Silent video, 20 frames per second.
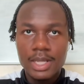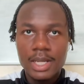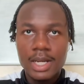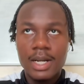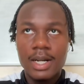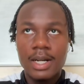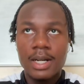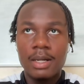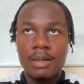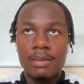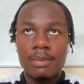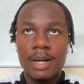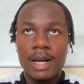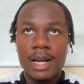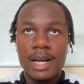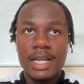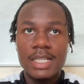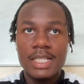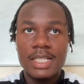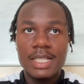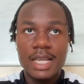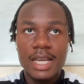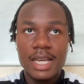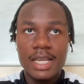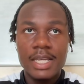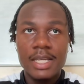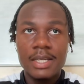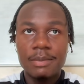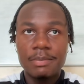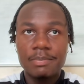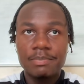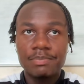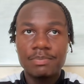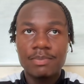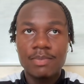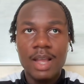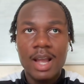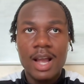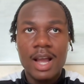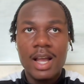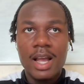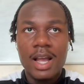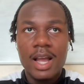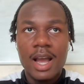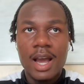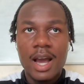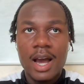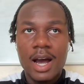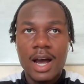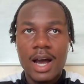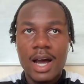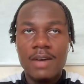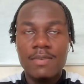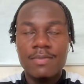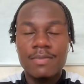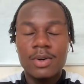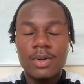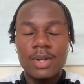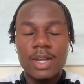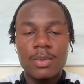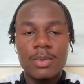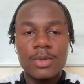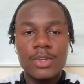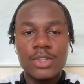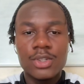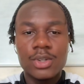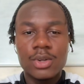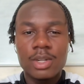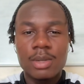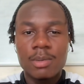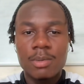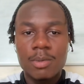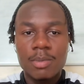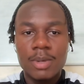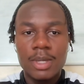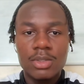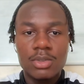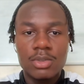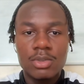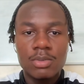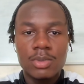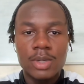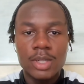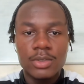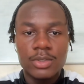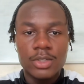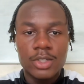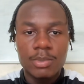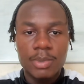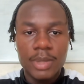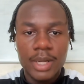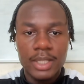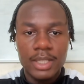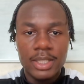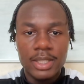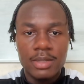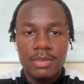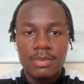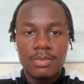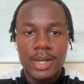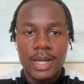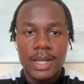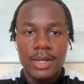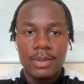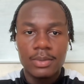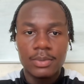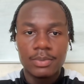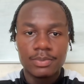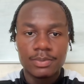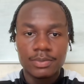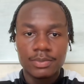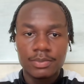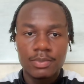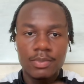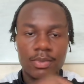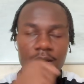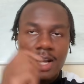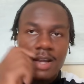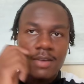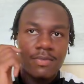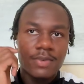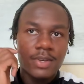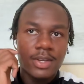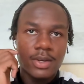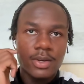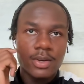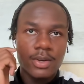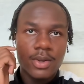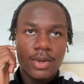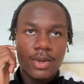I'd say I felt like we showed them a bit too much respect in the final. I think